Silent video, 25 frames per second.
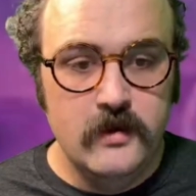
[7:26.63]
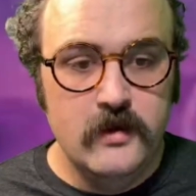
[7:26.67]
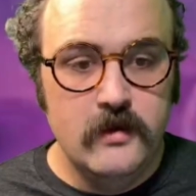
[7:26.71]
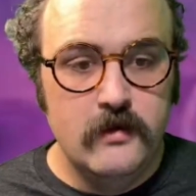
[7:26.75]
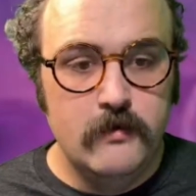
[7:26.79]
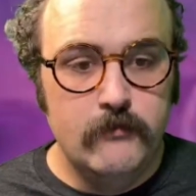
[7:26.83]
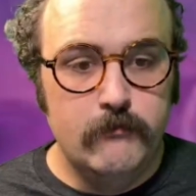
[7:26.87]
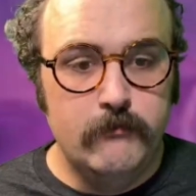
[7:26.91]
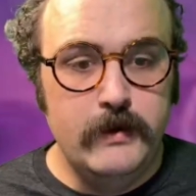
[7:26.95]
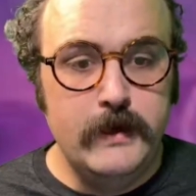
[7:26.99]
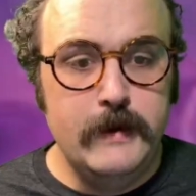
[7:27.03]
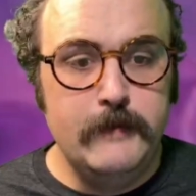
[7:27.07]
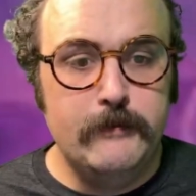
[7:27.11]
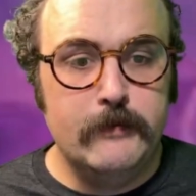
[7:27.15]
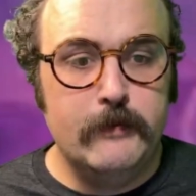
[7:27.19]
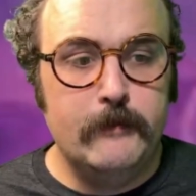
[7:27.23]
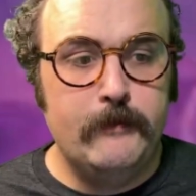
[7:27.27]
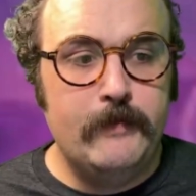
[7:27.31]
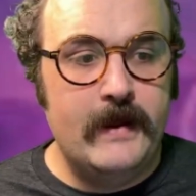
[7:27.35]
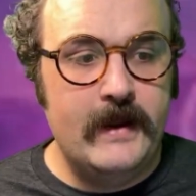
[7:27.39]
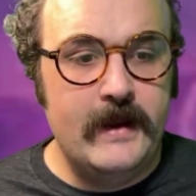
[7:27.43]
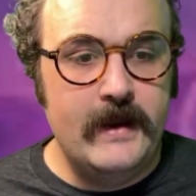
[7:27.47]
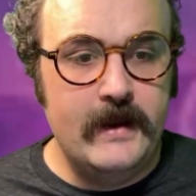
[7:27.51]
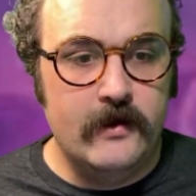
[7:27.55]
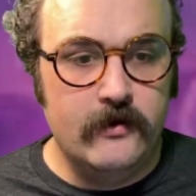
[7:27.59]
Be
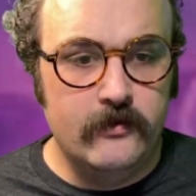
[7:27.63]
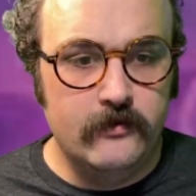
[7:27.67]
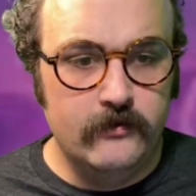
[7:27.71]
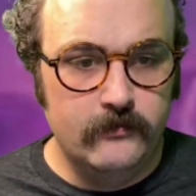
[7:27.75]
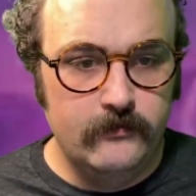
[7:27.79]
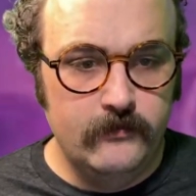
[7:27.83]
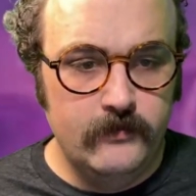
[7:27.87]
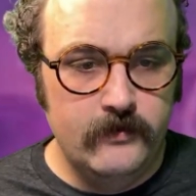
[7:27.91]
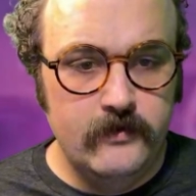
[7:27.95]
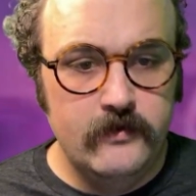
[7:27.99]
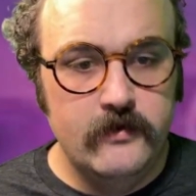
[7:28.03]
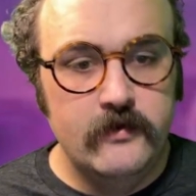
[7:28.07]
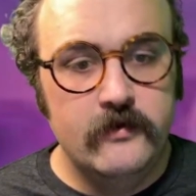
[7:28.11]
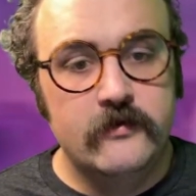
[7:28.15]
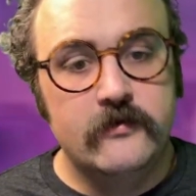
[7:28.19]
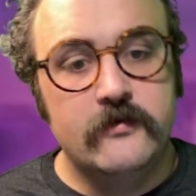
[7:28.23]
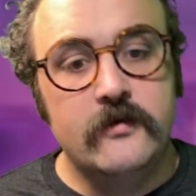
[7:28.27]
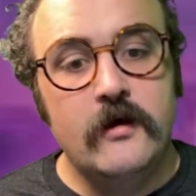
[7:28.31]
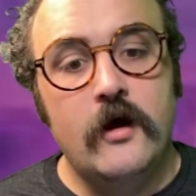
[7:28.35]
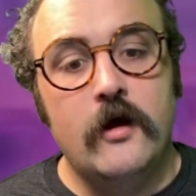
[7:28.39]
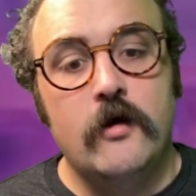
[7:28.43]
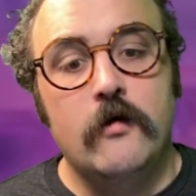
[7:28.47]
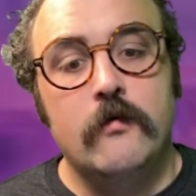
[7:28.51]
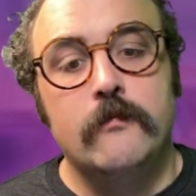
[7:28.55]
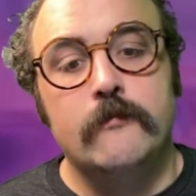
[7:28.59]
prepared.
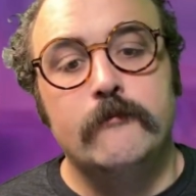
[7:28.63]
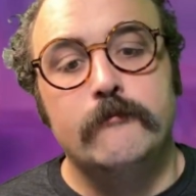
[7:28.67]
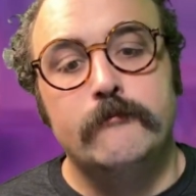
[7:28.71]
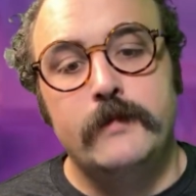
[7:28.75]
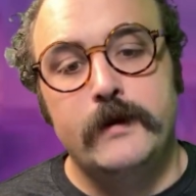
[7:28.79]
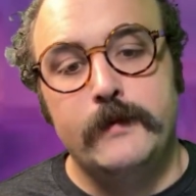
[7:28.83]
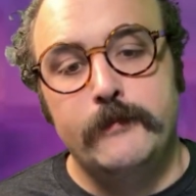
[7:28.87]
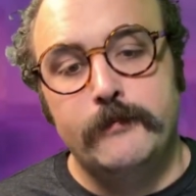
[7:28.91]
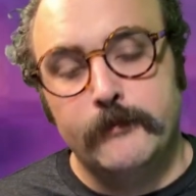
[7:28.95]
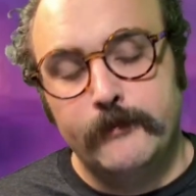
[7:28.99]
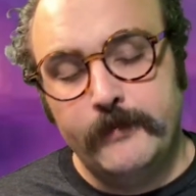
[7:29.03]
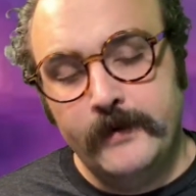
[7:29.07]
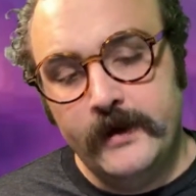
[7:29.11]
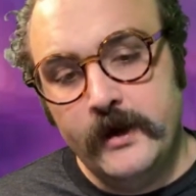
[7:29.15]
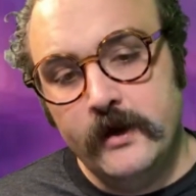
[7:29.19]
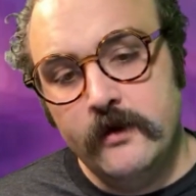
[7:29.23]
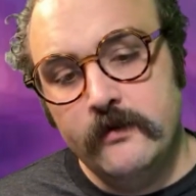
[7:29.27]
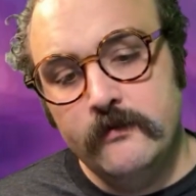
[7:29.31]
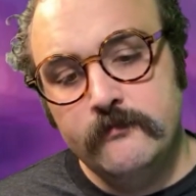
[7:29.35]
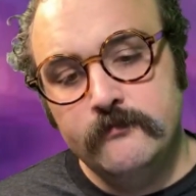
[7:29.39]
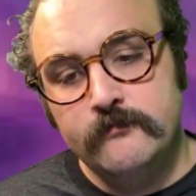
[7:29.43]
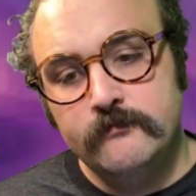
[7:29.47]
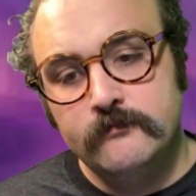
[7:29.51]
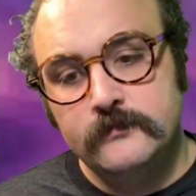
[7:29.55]
So, be prepared.